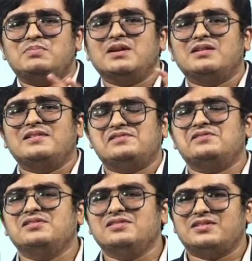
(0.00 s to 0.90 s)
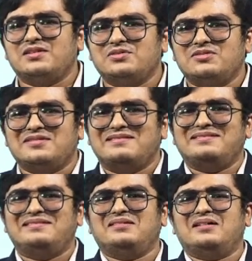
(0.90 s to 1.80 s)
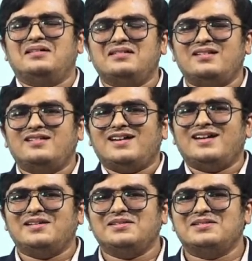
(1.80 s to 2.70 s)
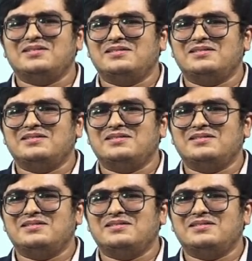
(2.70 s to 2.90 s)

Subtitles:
big letters and underlines,